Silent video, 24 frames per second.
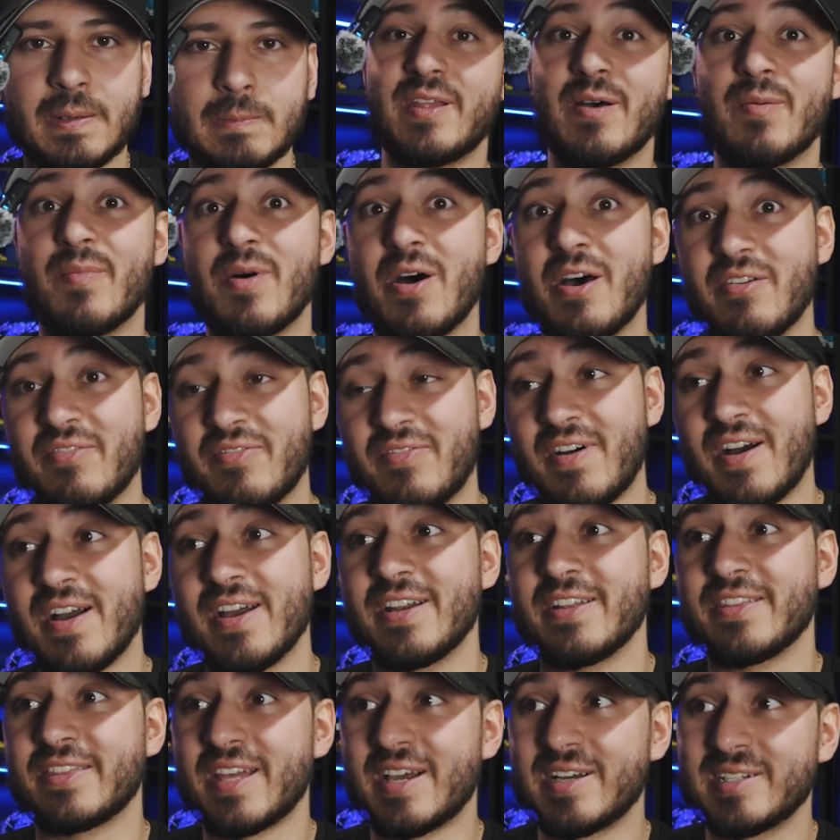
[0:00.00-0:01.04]
Now,
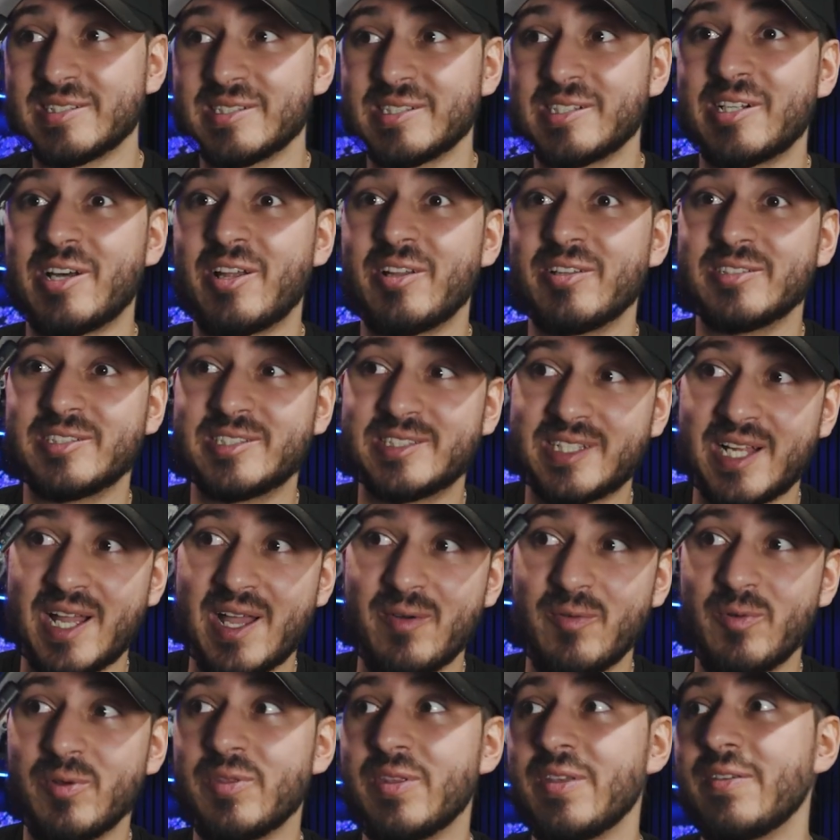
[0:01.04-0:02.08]
modifying a $1,000
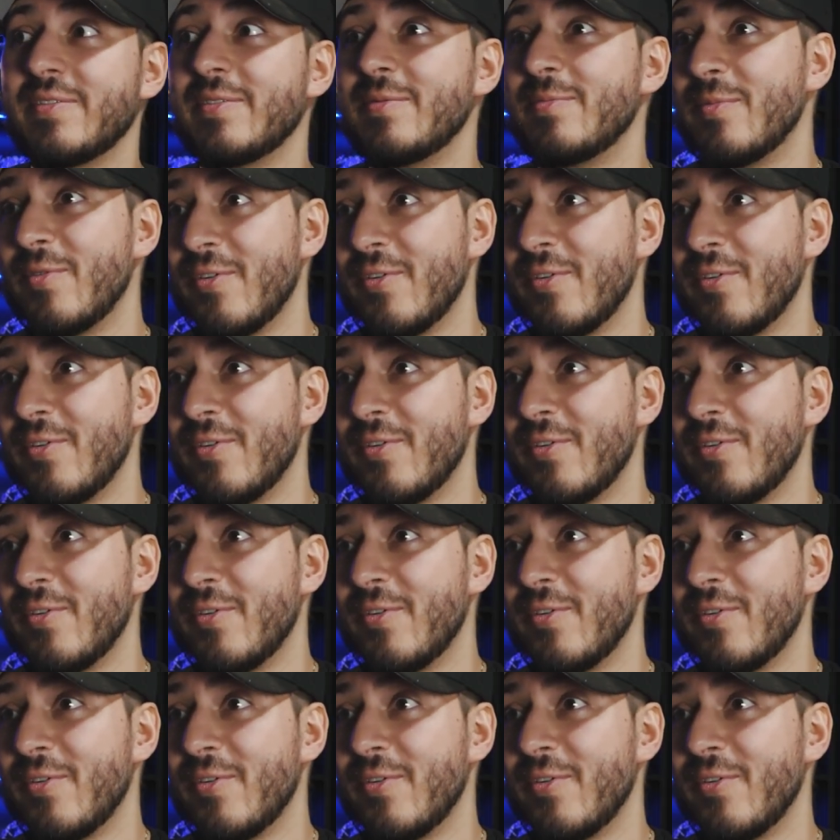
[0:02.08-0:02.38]
set with even